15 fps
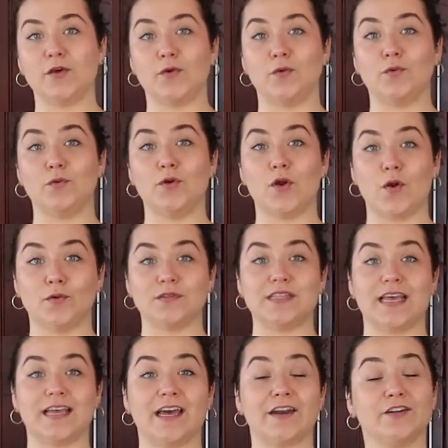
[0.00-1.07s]
who knows
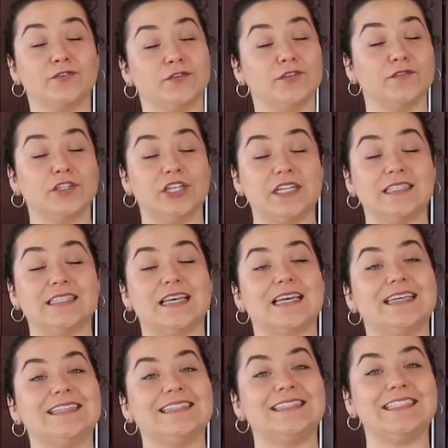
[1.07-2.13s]
that Karadjordjeva
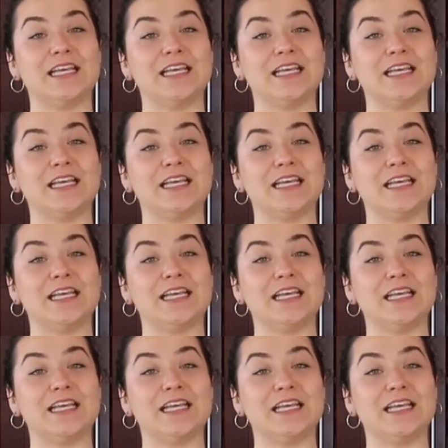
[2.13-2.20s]
Šnicla is